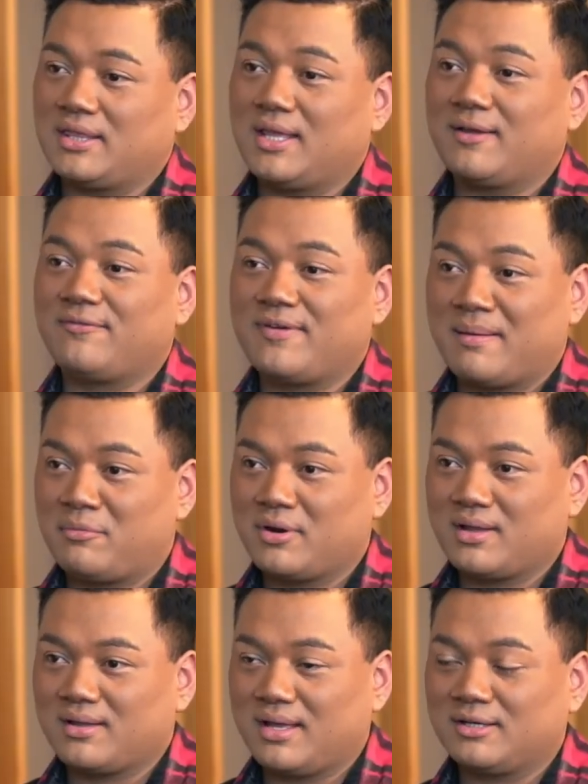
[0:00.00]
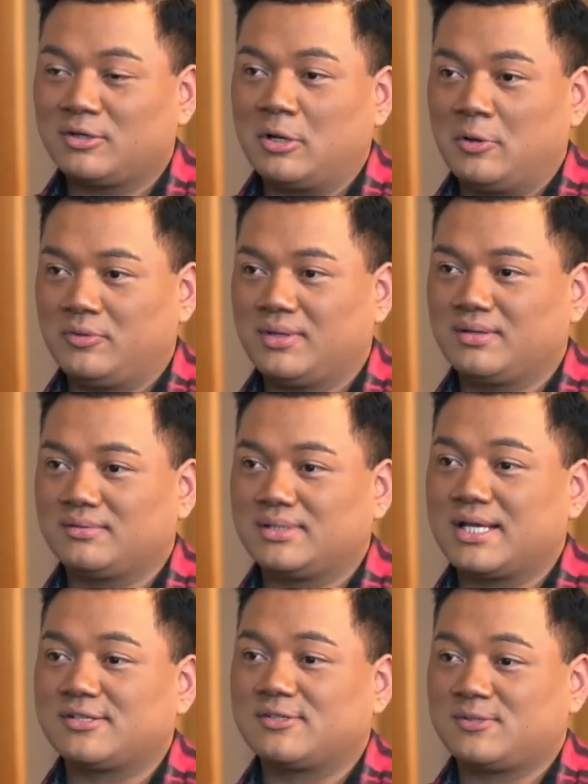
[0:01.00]
think fabric and clothing
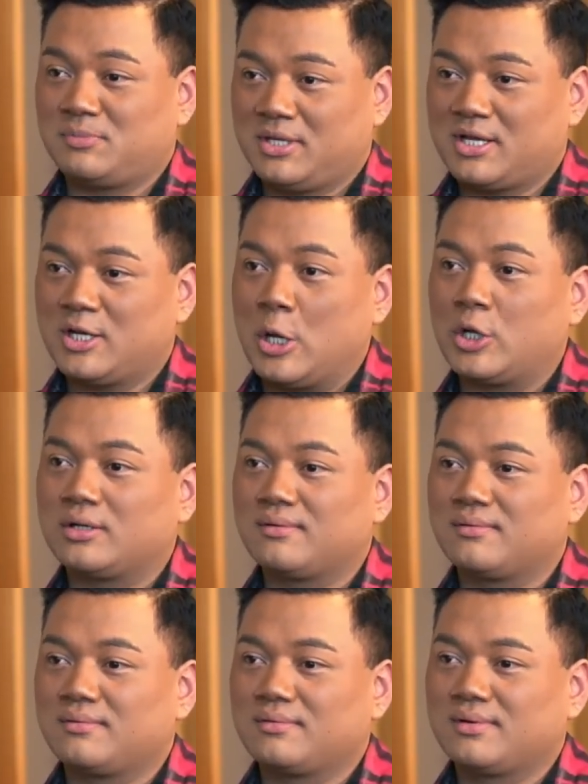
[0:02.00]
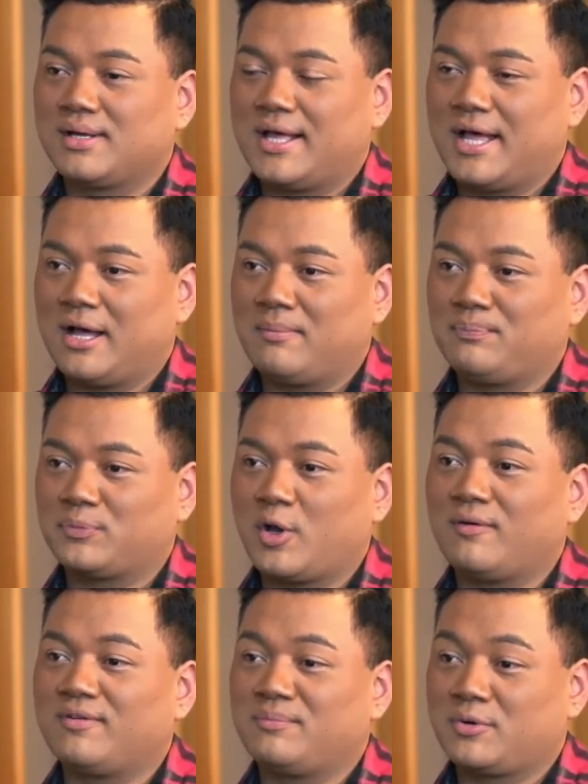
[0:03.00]
does speak a lot
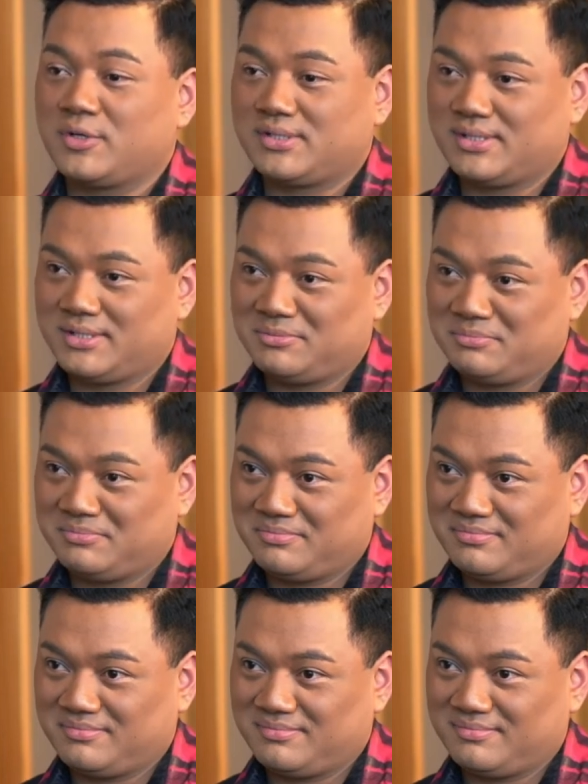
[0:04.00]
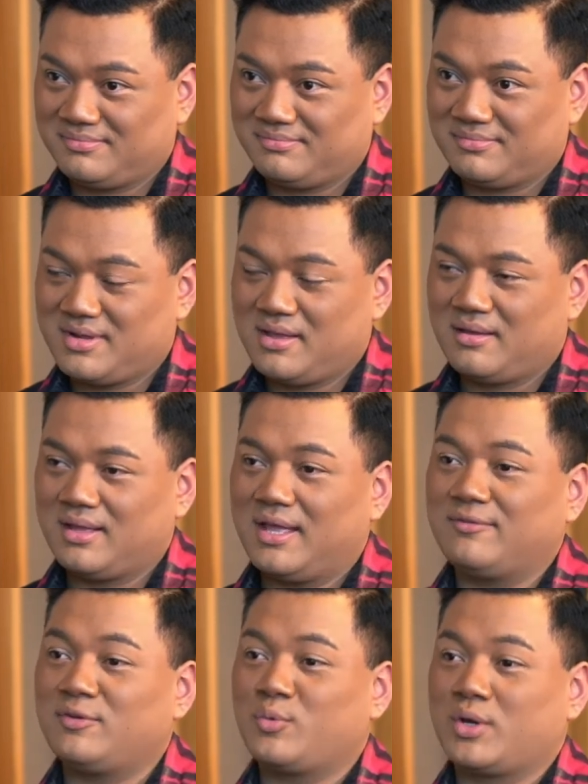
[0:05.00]
of a person.
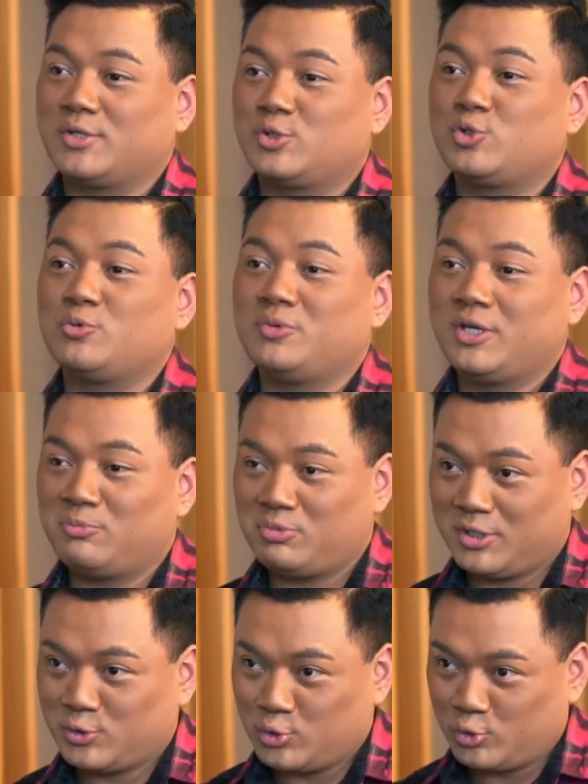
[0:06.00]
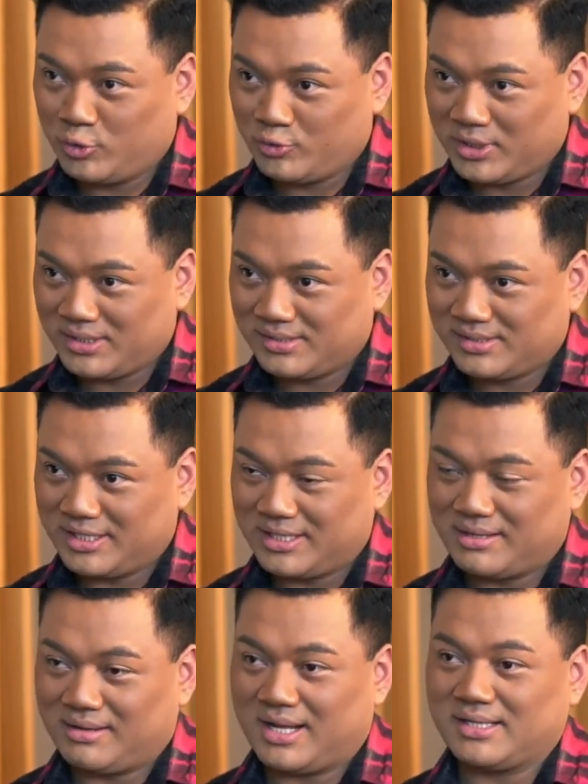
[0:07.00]
If you wear too many big jewelries,
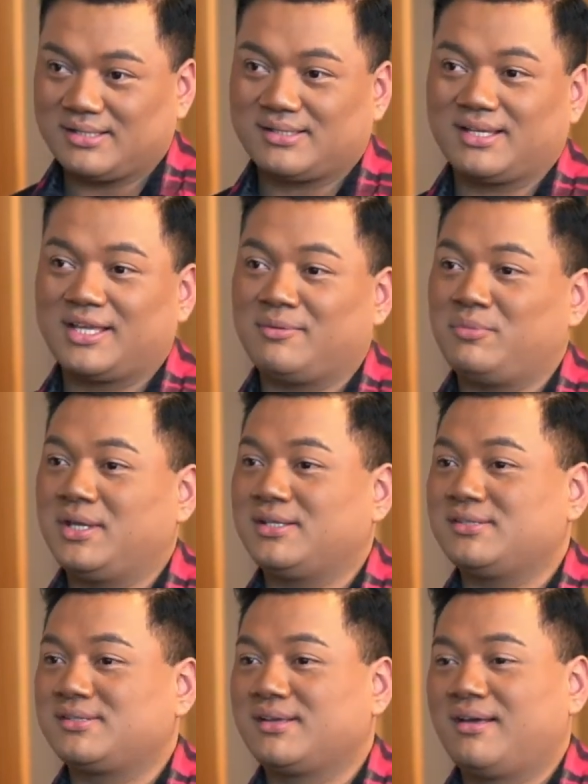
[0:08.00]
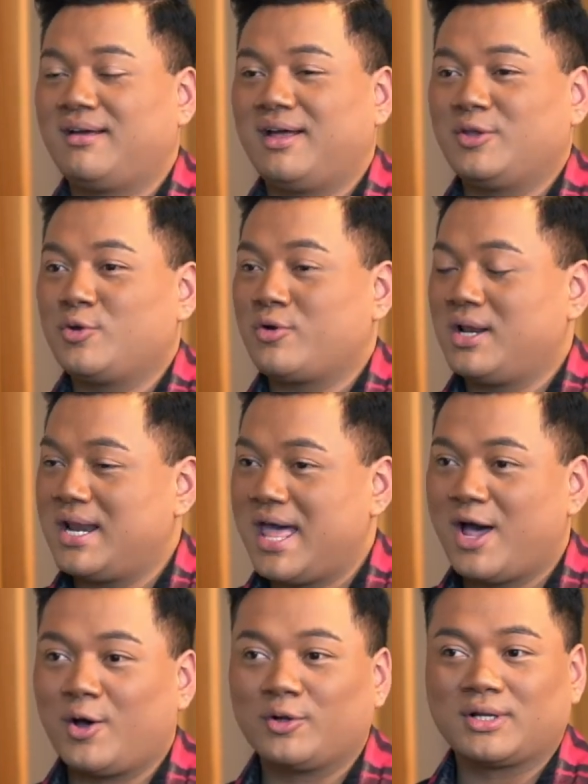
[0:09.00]
I just think it means you're a
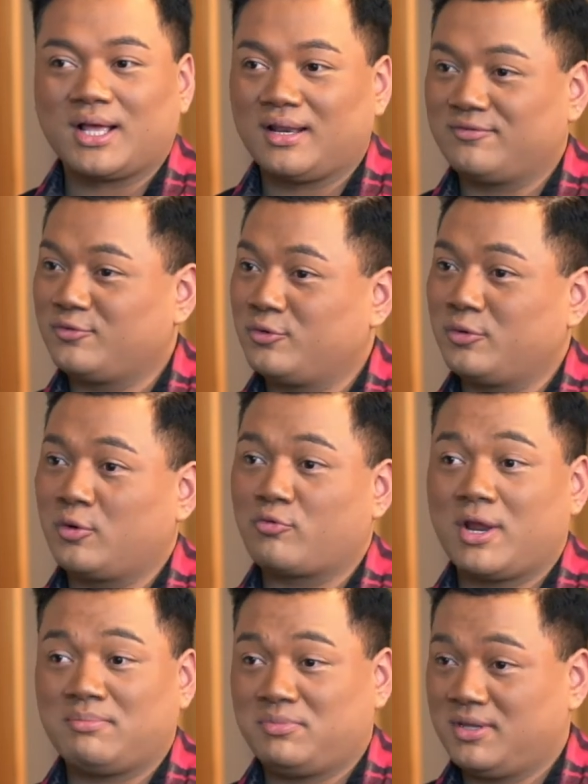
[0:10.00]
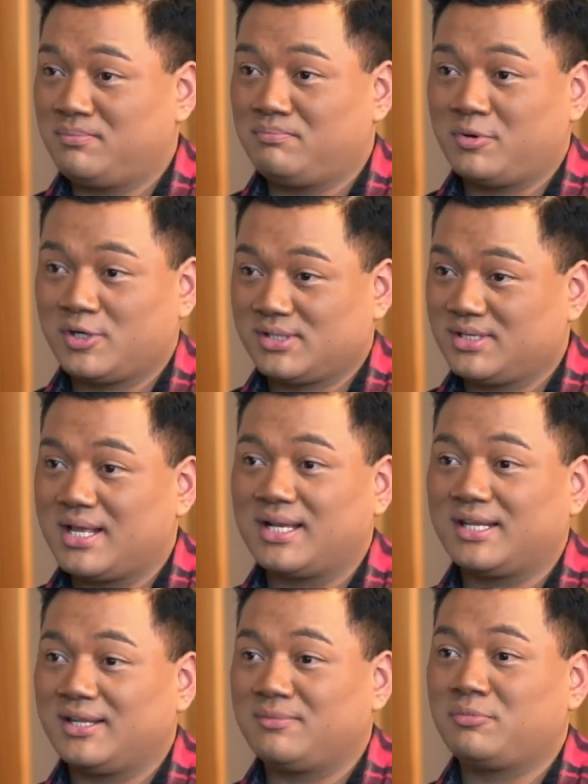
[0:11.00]
loud, colorful, great big
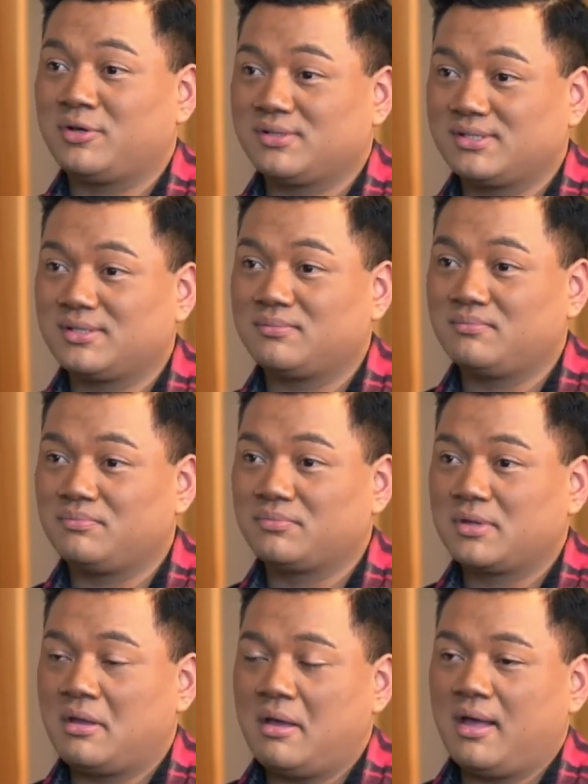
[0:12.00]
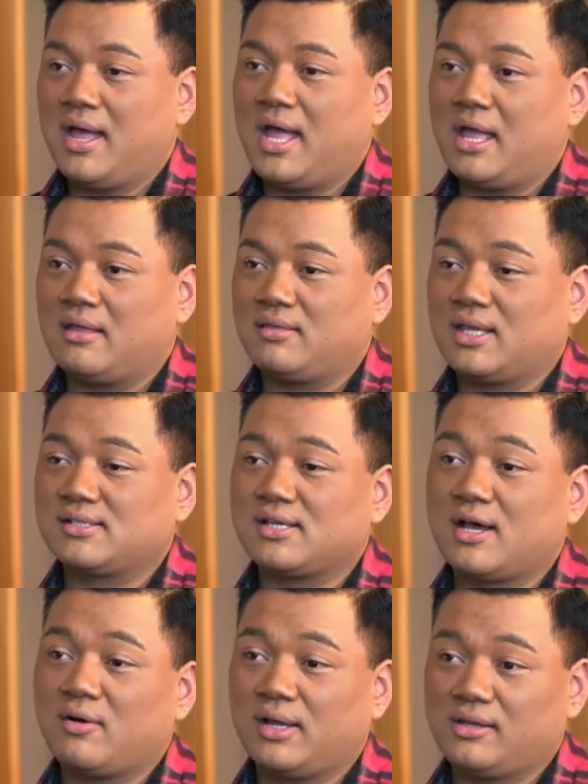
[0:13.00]
personality person. And that's
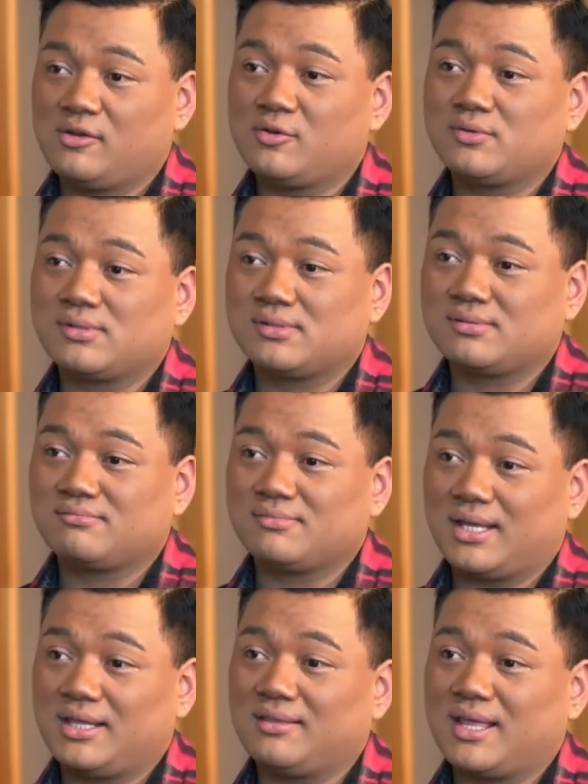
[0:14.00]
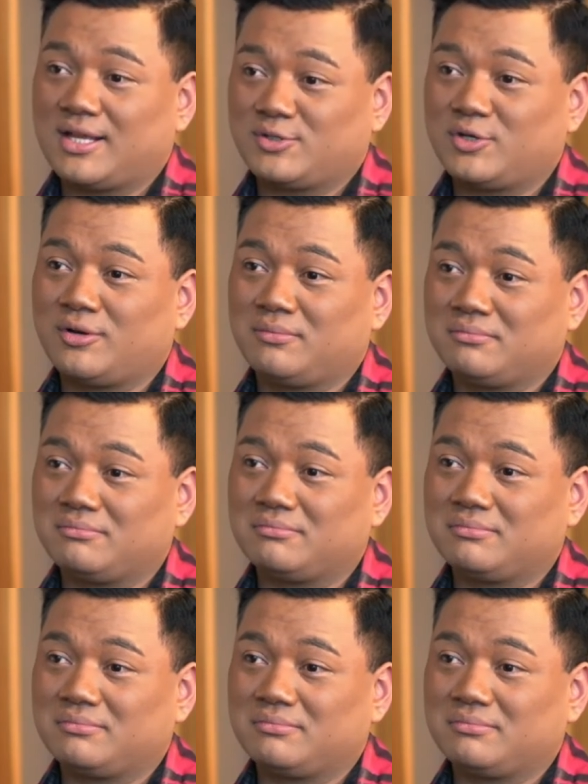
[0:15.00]
how I use in that term.